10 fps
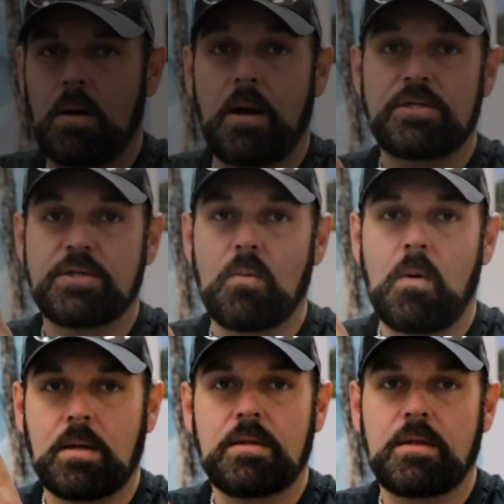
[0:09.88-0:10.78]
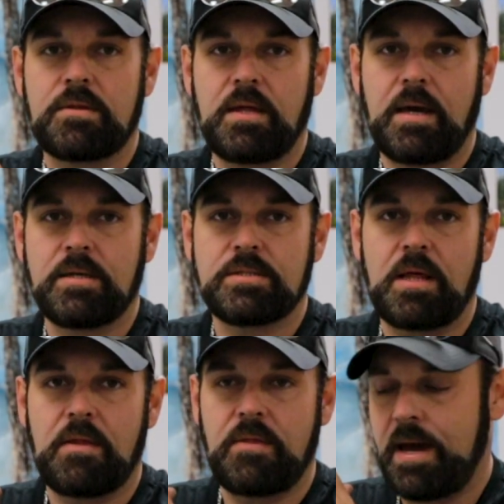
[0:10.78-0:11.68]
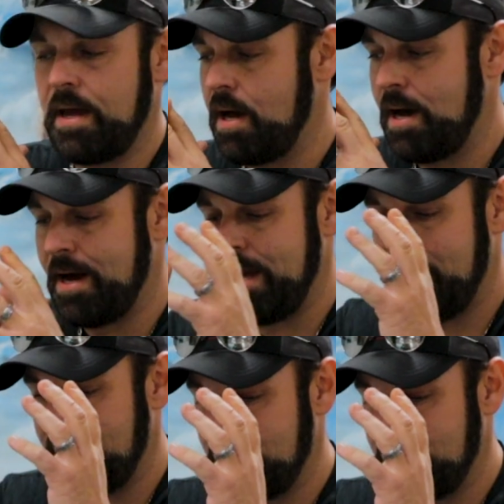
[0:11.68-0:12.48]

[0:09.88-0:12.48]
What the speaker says: All right, so one of the things that I